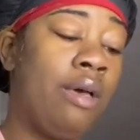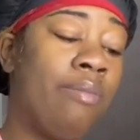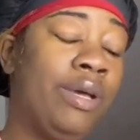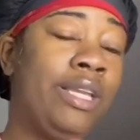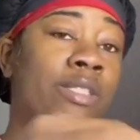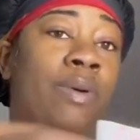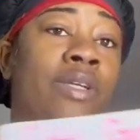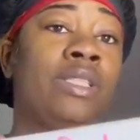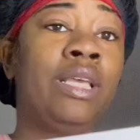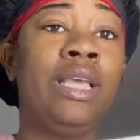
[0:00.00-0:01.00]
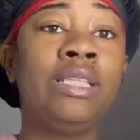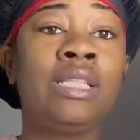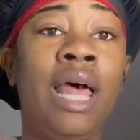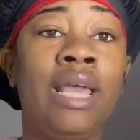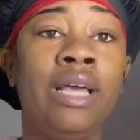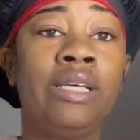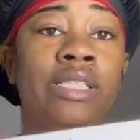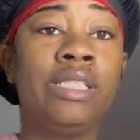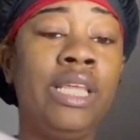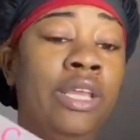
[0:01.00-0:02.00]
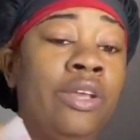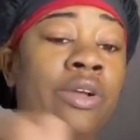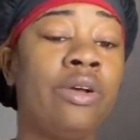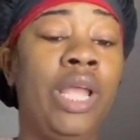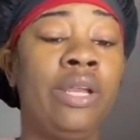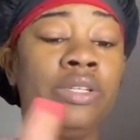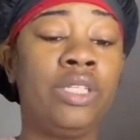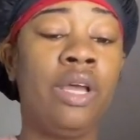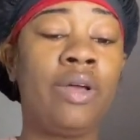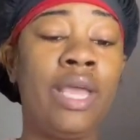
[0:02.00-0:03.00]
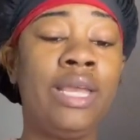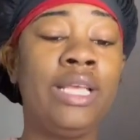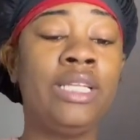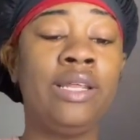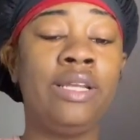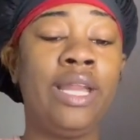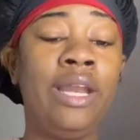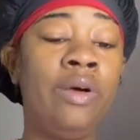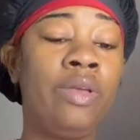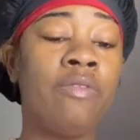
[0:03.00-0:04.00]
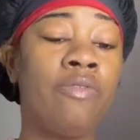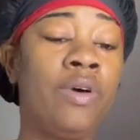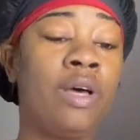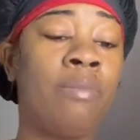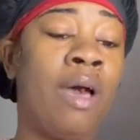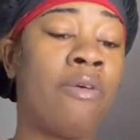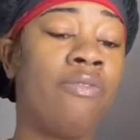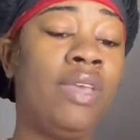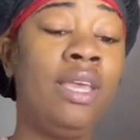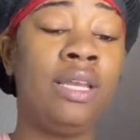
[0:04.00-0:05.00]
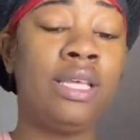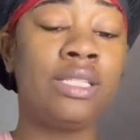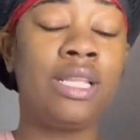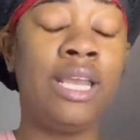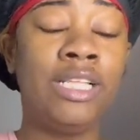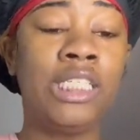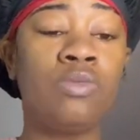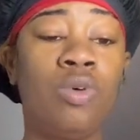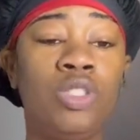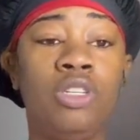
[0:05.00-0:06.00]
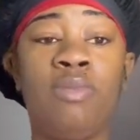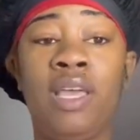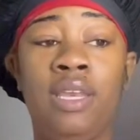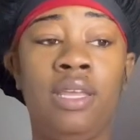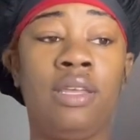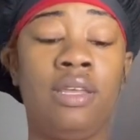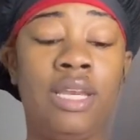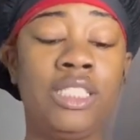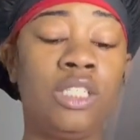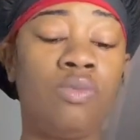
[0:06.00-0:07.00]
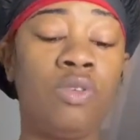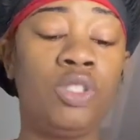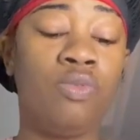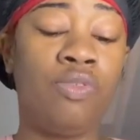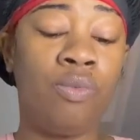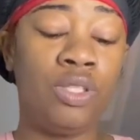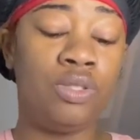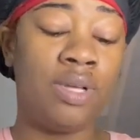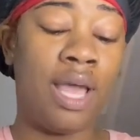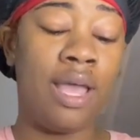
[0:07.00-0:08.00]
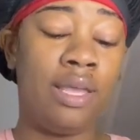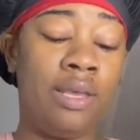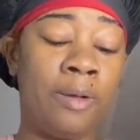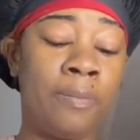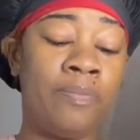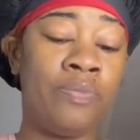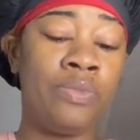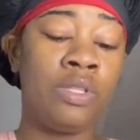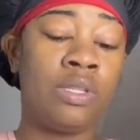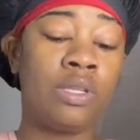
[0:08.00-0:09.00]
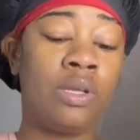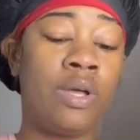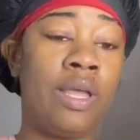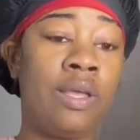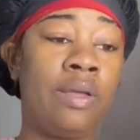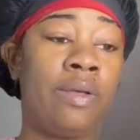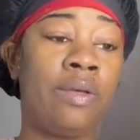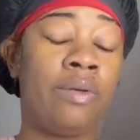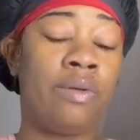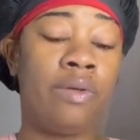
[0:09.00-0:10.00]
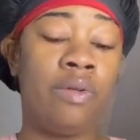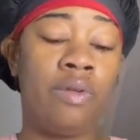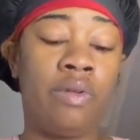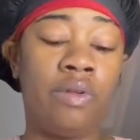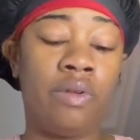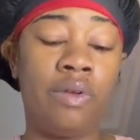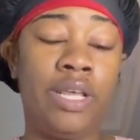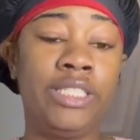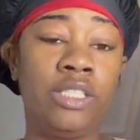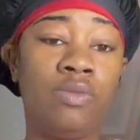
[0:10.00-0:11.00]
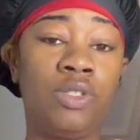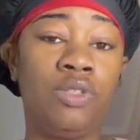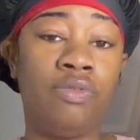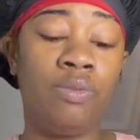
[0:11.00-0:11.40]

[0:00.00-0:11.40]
But this person is like a city girl energy, okay? They don't give a fuck about feelings. They just want your money. They just want you for what you got here, okay? They just want you for